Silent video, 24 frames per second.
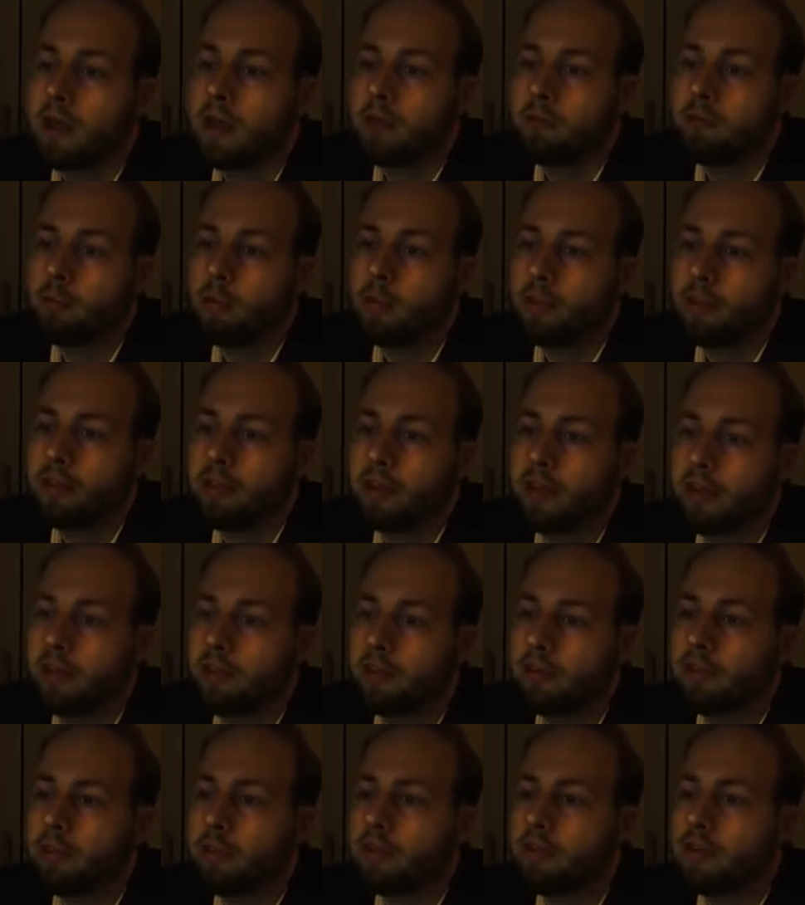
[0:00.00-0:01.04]
If one
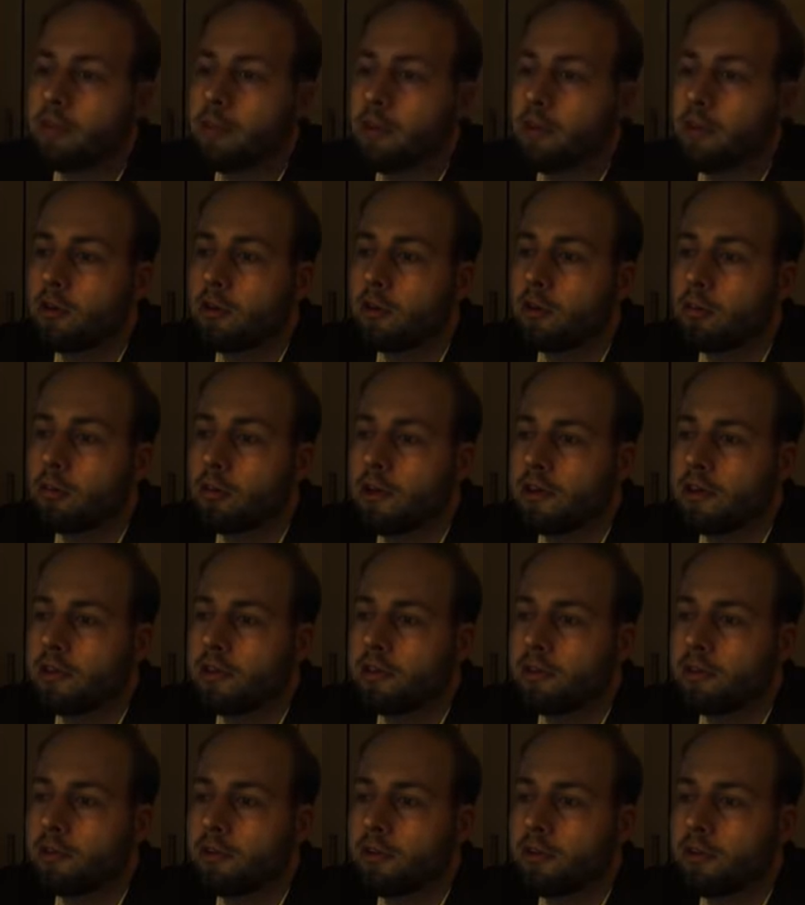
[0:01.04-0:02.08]
thinks of the tremendous
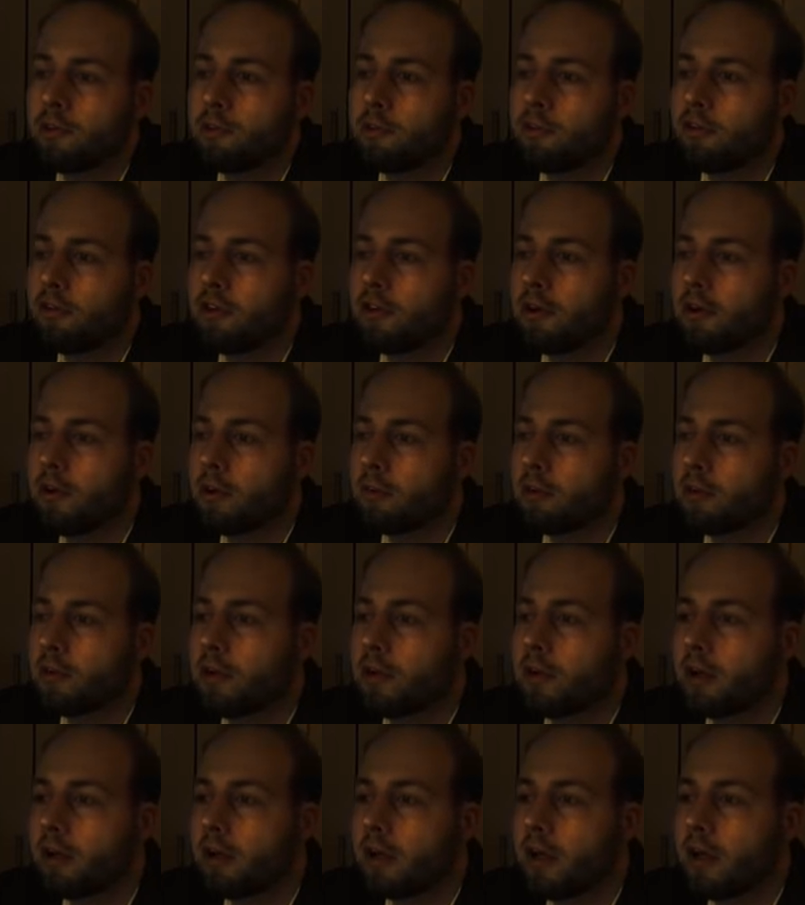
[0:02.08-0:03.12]
waste of human time
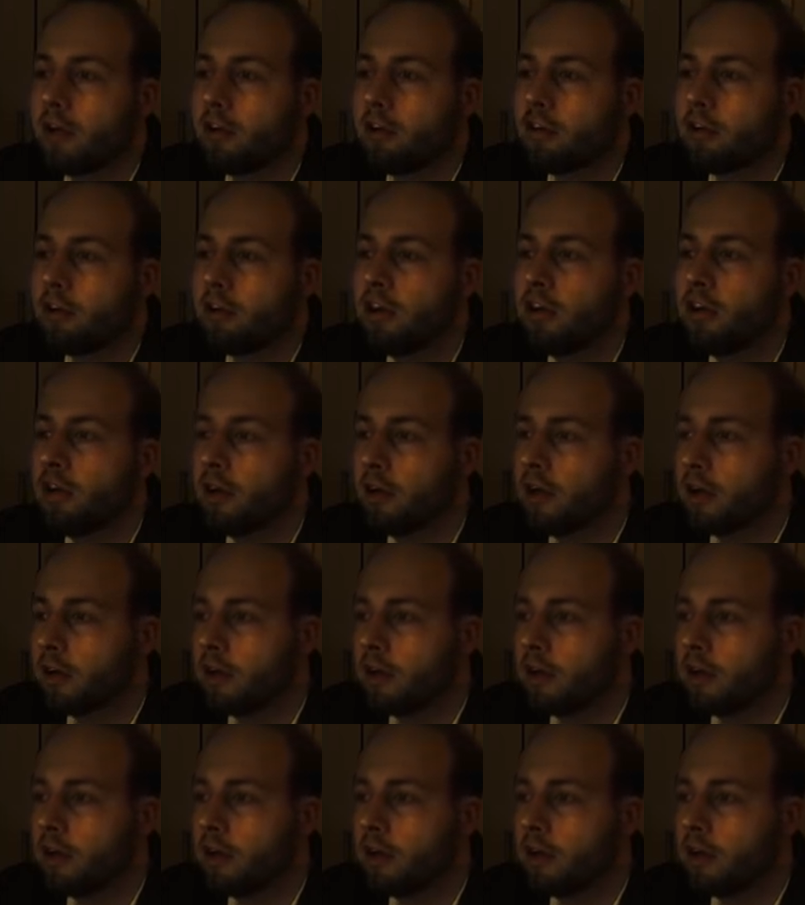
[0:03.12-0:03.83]
and energy